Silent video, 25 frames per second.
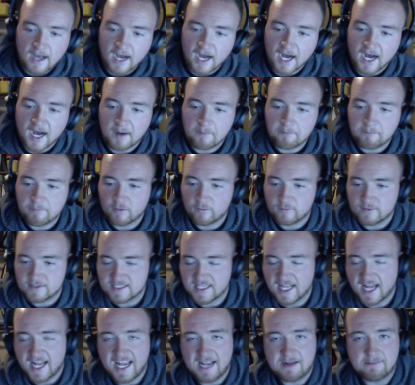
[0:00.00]
but
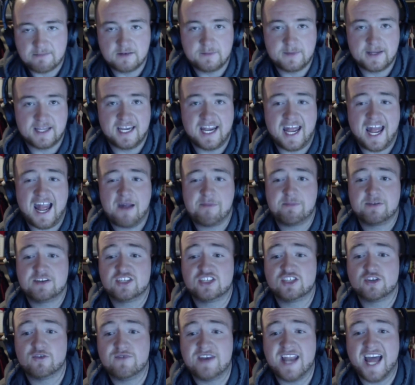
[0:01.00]
was not able to make it
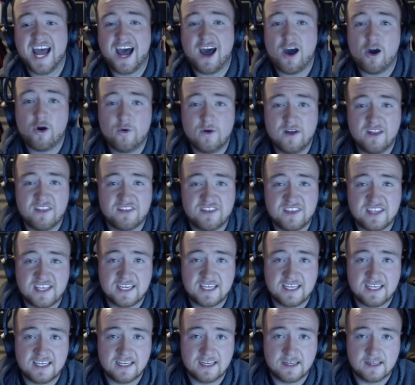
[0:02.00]
happen. So now
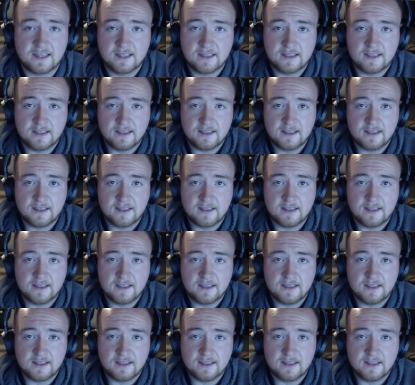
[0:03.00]
the